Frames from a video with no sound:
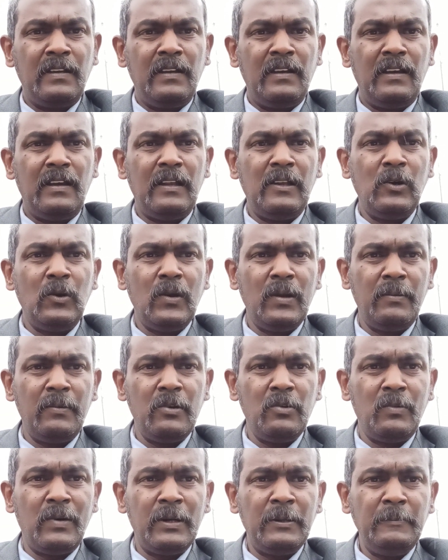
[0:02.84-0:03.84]
Hello
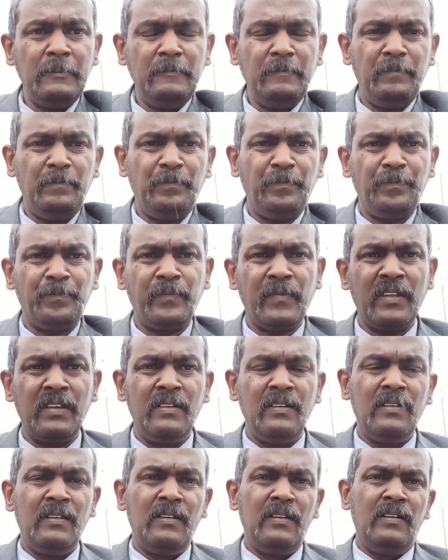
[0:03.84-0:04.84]
everyone,
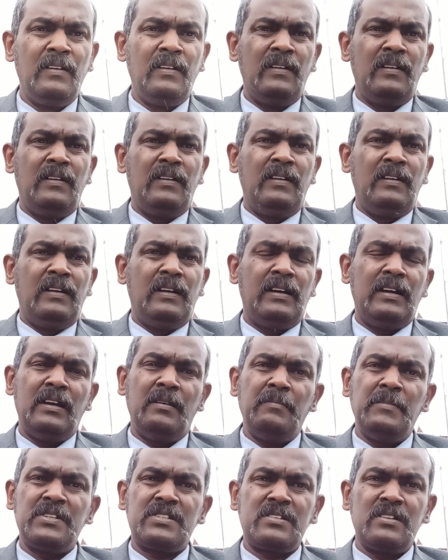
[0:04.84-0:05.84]
I
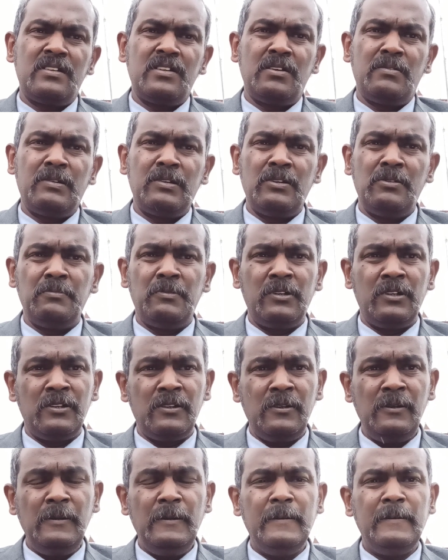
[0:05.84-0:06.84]
am Mr. Navarun
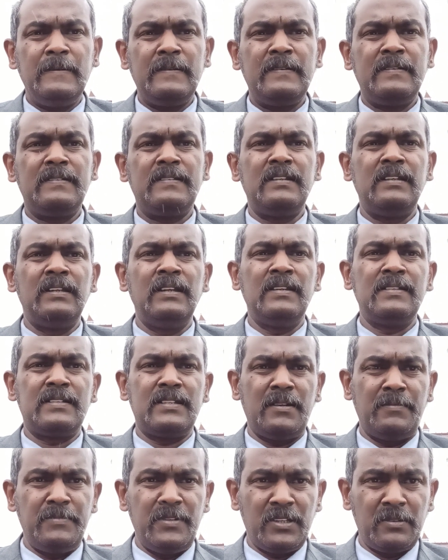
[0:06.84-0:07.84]
Mondal, Senior
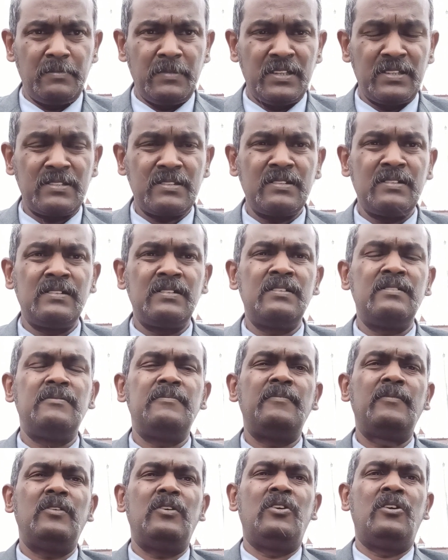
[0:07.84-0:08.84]
Subject Master
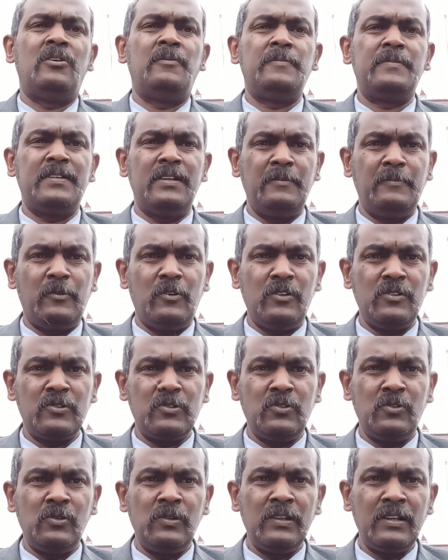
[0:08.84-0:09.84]
of St. Paul
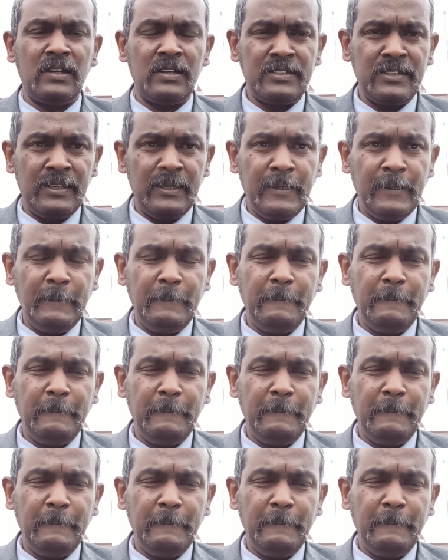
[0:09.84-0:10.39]
School, Darjeeling.